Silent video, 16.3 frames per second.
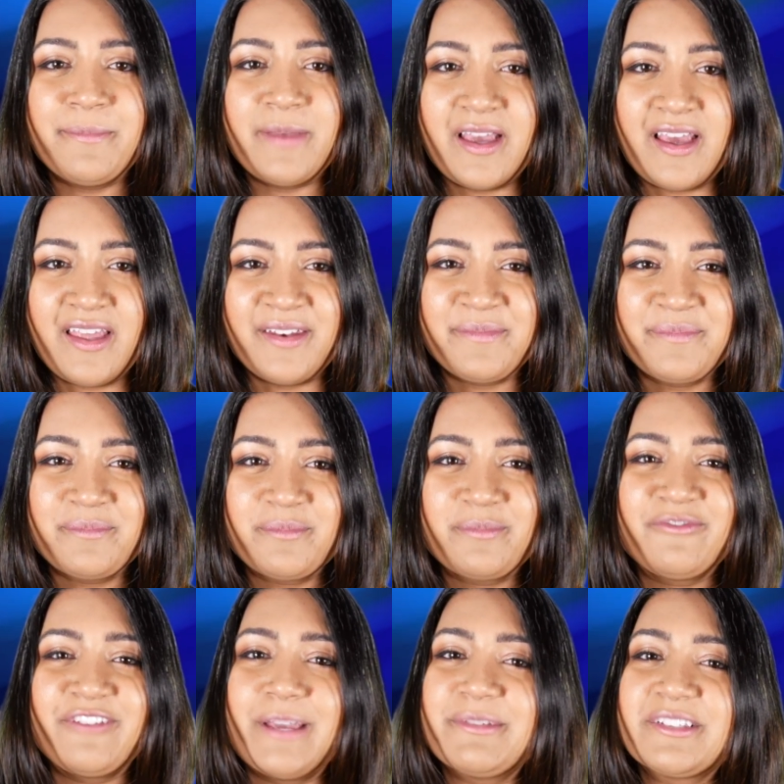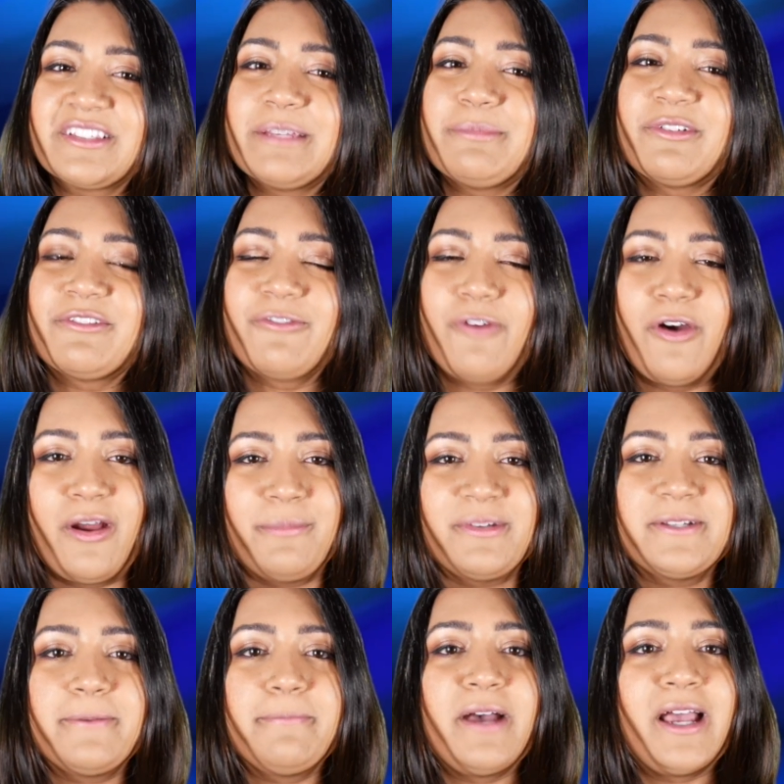Mann, famously
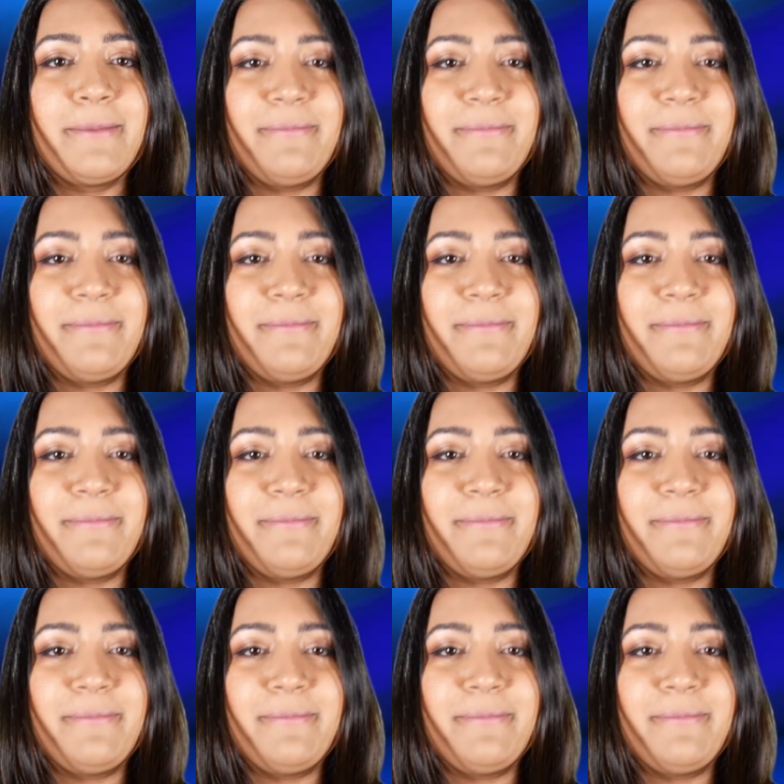performed by